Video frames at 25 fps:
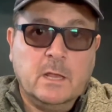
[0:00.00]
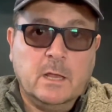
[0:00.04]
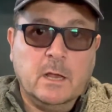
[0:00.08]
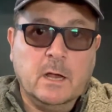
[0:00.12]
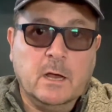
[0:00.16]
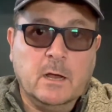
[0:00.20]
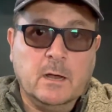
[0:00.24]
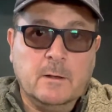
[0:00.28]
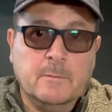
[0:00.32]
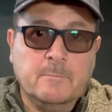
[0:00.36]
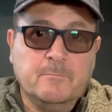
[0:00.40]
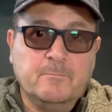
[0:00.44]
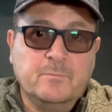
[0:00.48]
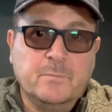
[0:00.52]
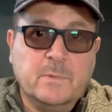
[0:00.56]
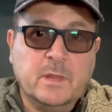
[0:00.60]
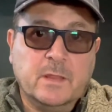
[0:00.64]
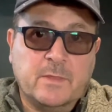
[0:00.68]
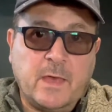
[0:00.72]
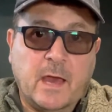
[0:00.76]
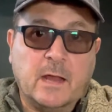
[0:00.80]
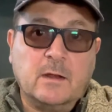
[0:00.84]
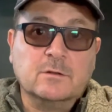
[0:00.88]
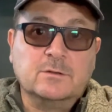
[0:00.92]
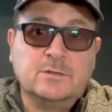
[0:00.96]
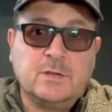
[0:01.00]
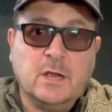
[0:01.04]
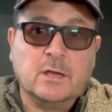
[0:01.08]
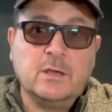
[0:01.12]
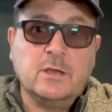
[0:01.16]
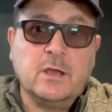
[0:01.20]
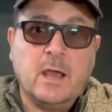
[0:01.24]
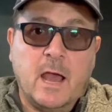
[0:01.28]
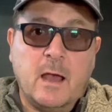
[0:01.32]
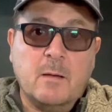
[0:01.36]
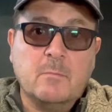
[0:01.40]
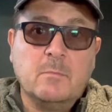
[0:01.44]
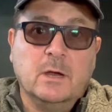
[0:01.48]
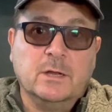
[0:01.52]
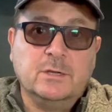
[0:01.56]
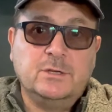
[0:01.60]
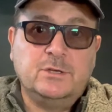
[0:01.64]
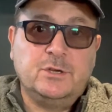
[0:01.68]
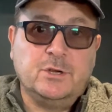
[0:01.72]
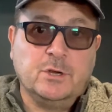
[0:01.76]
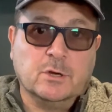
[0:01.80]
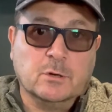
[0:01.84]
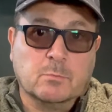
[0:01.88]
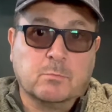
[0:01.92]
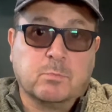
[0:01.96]
That'll tell you how
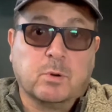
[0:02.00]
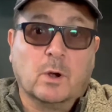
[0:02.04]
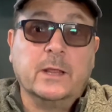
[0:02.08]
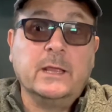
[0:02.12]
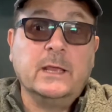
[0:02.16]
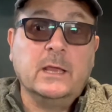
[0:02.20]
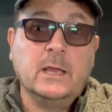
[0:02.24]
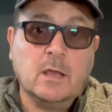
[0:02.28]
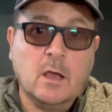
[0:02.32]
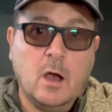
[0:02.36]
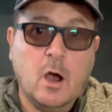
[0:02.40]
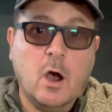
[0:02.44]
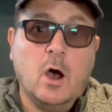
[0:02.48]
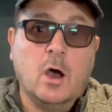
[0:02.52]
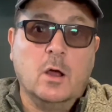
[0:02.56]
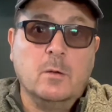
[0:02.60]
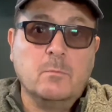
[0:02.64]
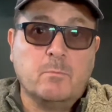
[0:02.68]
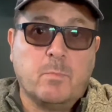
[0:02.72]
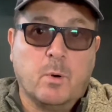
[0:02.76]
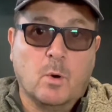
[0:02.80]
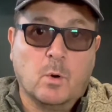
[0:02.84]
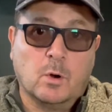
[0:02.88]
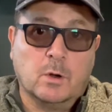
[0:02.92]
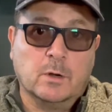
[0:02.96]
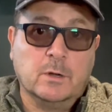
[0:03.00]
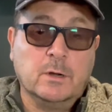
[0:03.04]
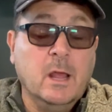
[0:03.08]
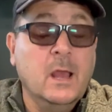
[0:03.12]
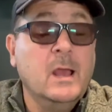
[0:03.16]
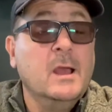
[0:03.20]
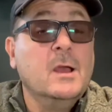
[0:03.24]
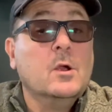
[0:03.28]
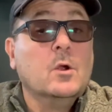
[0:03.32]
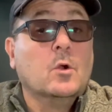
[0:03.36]
much you're bringing on board.